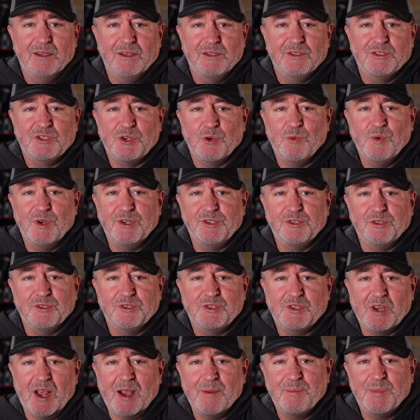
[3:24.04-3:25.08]
So when you're
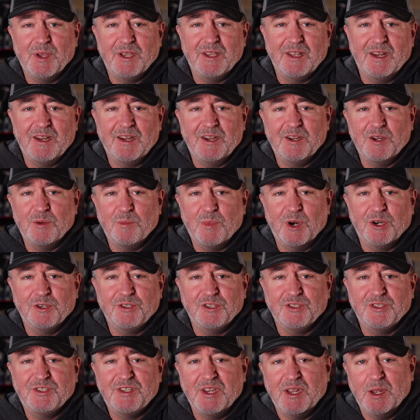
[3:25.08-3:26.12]
stopping in an
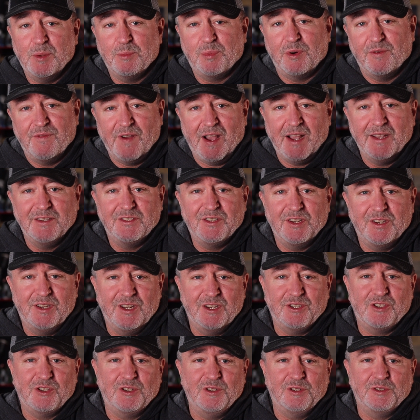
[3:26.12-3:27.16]
emergency, it provides
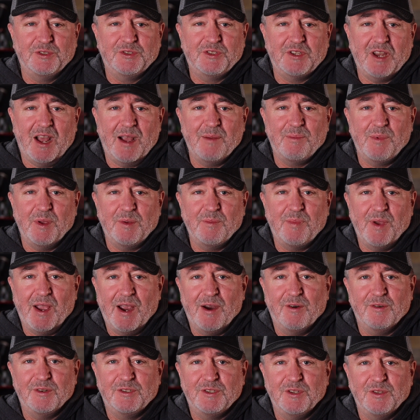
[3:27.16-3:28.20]
additional stopping
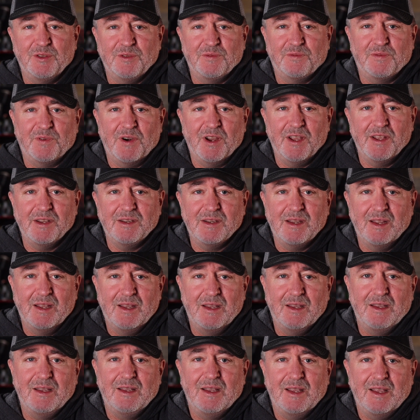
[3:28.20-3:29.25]
power to the front,
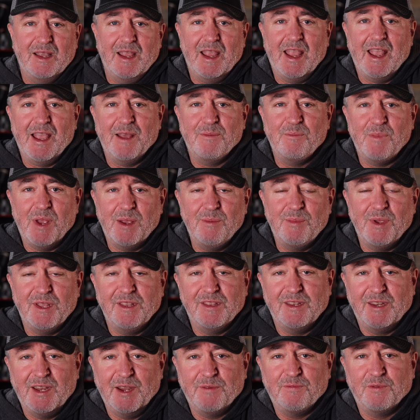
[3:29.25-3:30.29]
and maybe
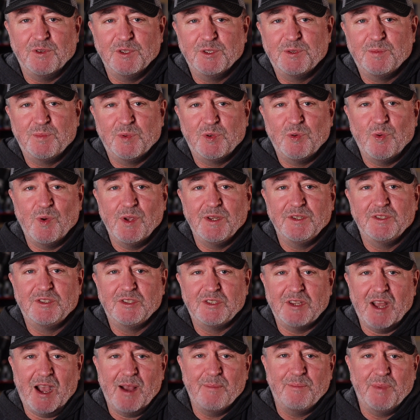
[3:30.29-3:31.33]
the difference between
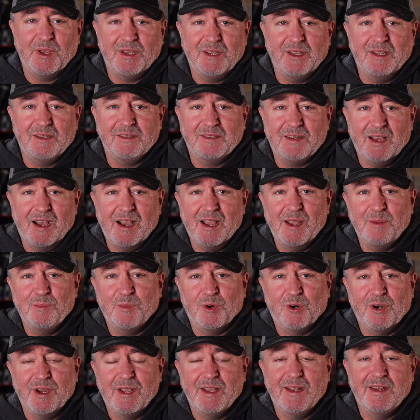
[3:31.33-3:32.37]
stopping in time
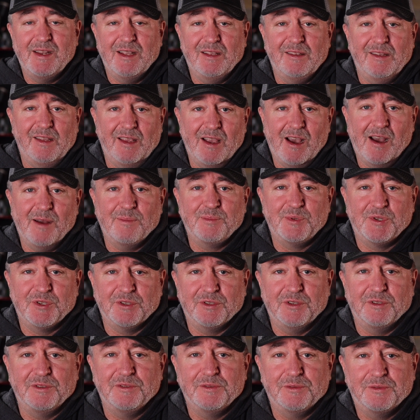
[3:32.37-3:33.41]
or hitting the
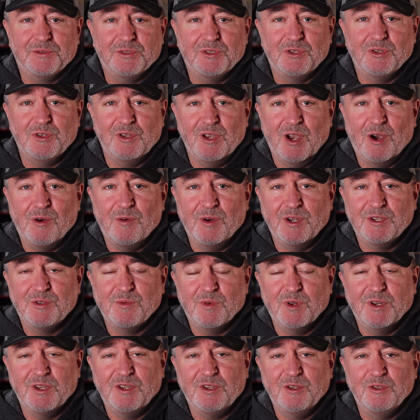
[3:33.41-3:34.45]
obstacle. So you always
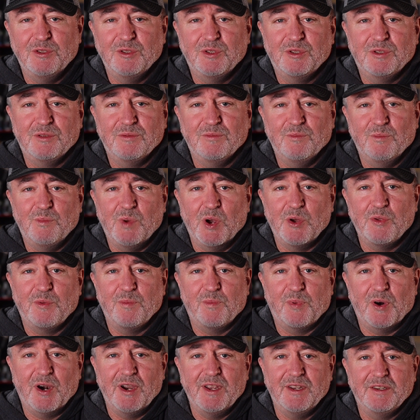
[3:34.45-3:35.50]
want to use both
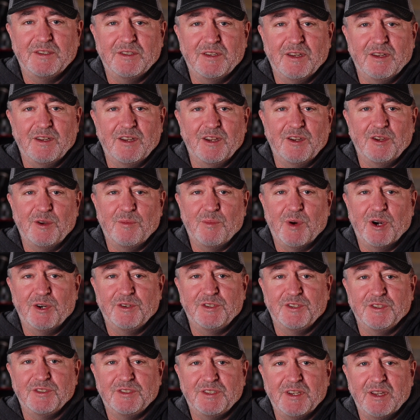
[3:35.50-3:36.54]
brakes in an
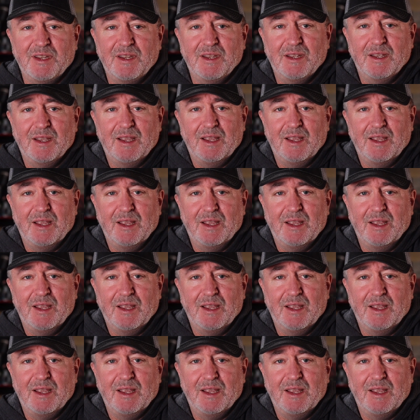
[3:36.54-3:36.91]
emergency.